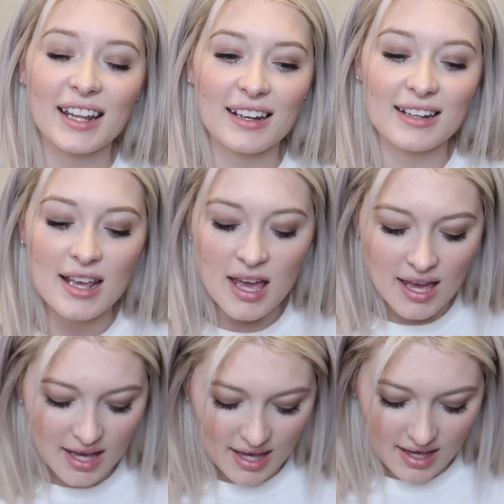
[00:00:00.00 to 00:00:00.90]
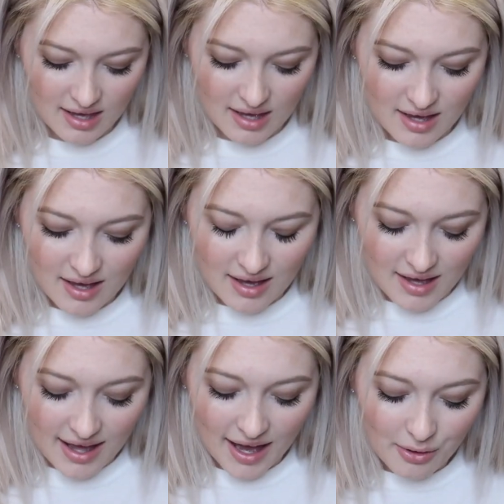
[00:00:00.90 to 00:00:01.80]
and
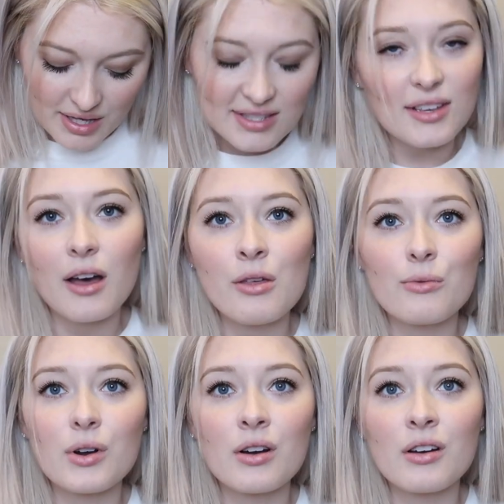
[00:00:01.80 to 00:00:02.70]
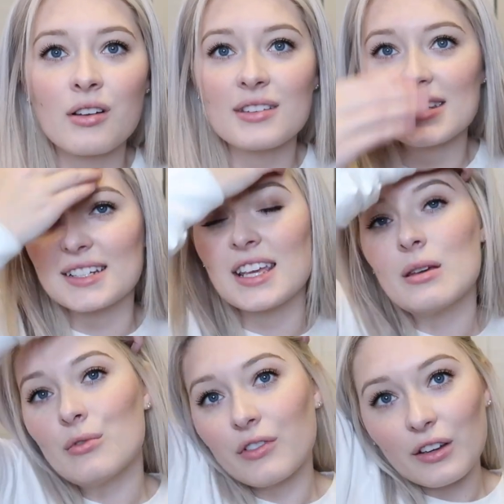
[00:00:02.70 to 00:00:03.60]
how he saw the world and
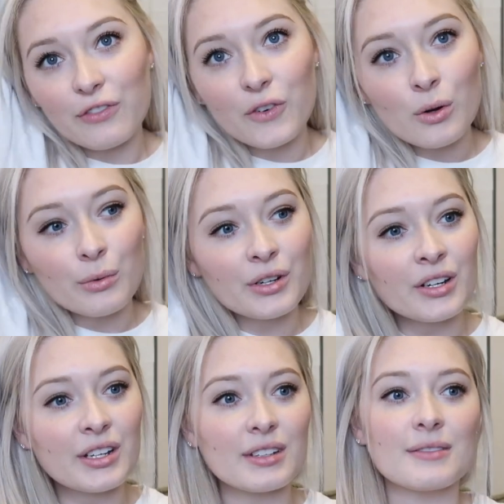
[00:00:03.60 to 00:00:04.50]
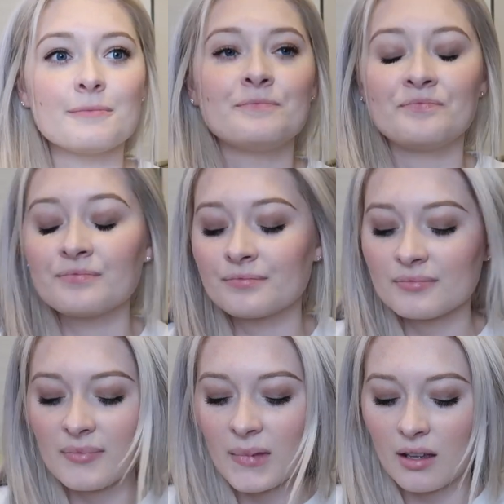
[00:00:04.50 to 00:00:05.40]
keep moving forward and
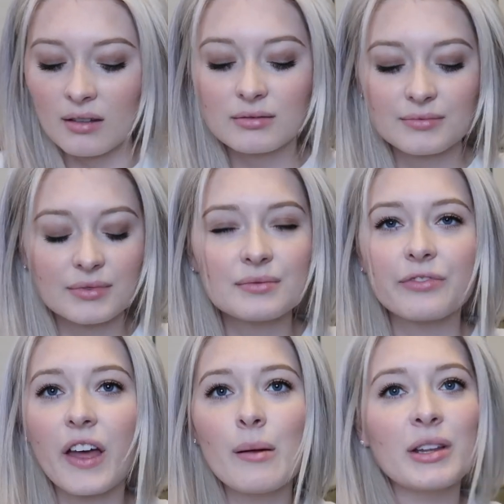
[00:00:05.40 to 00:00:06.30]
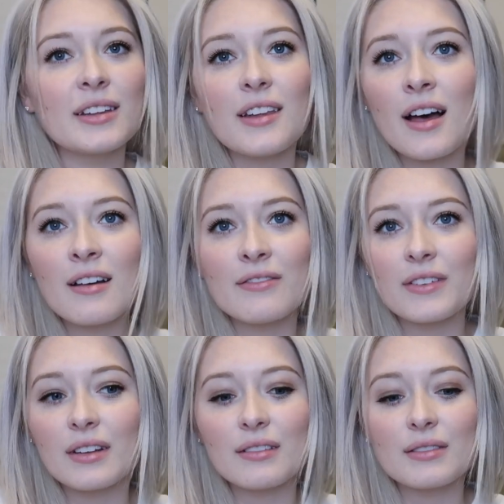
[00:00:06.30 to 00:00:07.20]
family love,
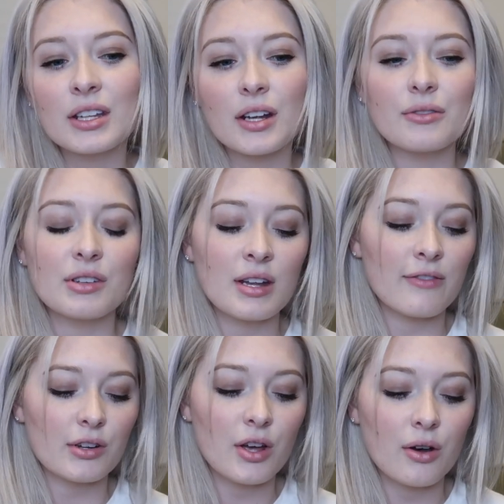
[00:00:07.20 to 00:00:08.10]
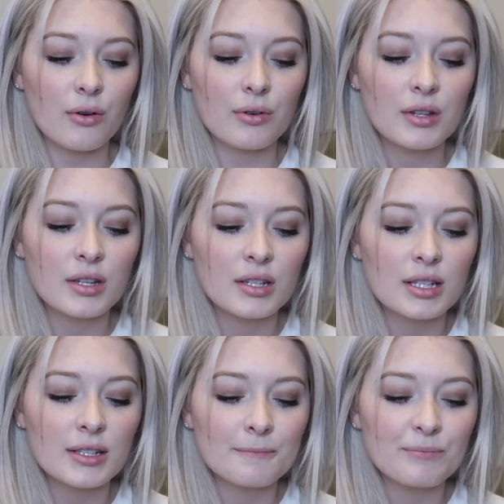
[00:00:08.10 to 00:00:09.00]
and you know, you never know.
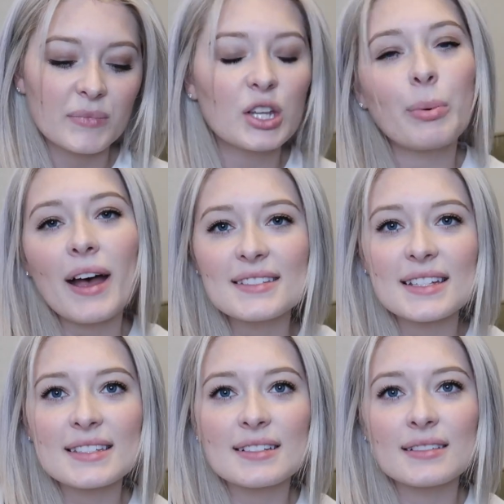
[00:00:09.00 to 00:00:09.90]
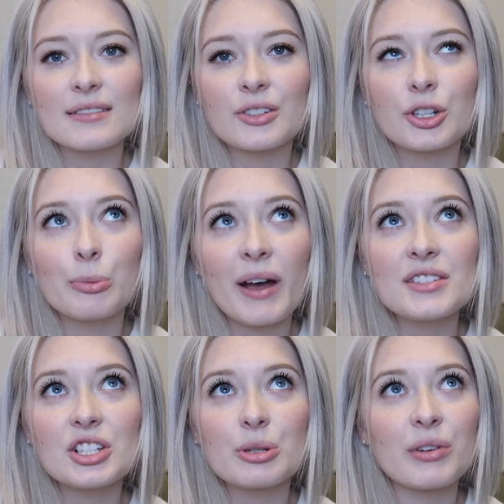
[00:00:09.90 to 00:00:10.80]
Your past or
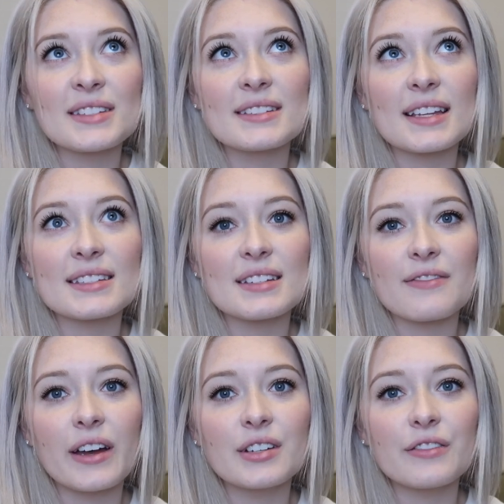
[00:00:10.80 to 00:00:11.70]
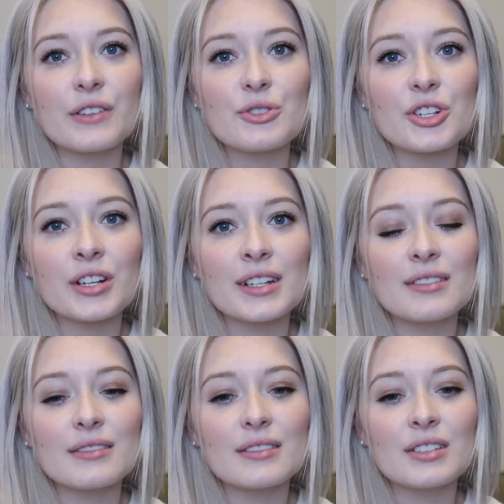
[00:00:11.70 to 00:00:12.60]
your present doesn't define your future,
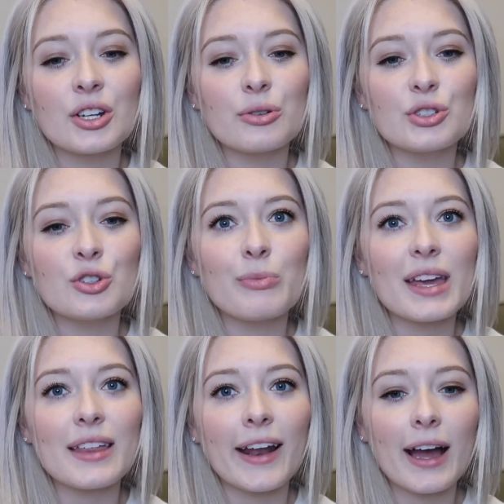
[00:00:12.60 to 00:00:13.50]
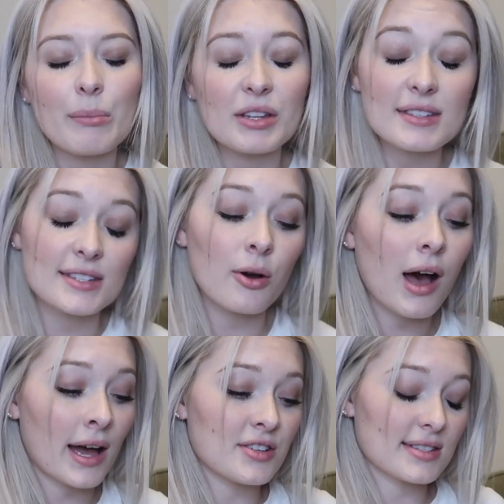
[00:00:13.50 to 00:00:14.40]
and you know, you make that happen. So
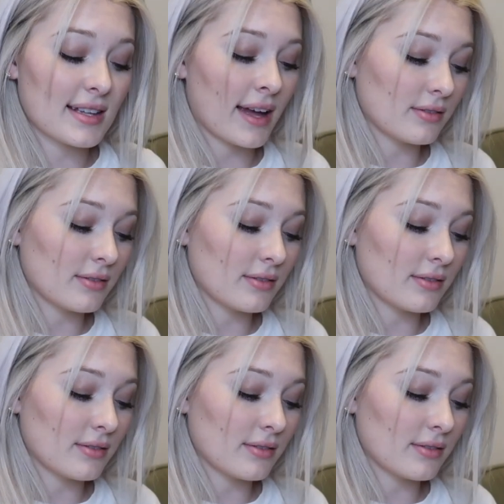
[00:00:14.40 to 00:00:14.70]
I